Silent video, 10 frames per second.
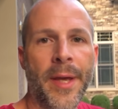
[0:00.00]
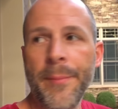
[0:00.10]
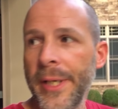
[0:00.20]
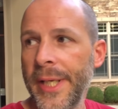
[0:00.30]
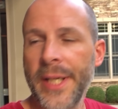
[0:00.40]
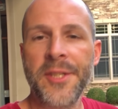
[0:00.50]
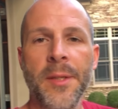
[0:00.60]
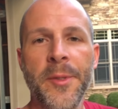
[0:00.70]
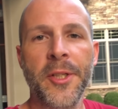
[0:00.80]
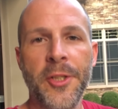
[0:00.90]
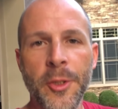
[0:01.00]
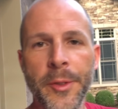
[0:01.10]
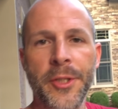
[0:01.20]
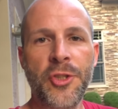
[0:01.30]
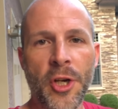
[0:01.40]
that might have had something to do
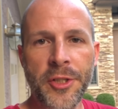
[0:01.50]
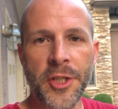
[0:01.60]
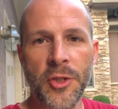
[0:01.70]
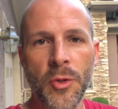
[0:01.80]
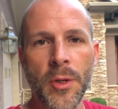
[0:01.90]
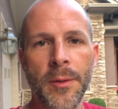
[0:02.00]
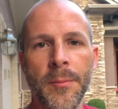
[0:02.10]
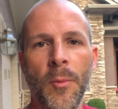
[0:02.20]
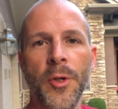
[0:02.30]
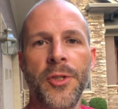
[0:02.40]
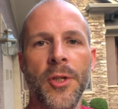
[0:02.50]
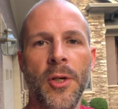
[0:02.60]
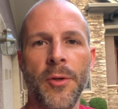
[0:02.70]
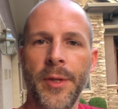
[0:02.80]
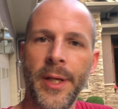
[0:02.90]
with the charging door more
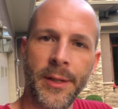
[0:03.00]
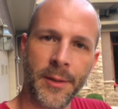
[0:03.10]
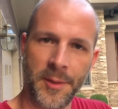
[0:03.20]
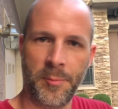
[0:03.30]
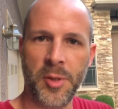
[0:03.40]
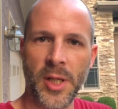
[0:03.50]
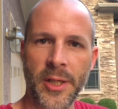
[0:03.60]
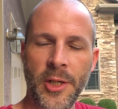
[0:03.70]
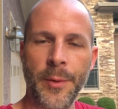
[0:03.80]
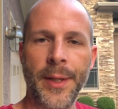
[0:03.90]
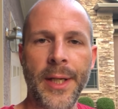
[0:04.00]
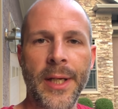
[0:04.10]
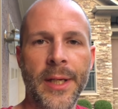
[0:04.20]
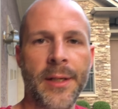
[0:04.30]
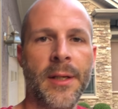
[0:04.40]
so than the plug going
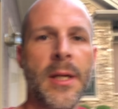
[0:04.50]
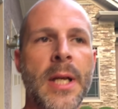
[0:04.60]
in.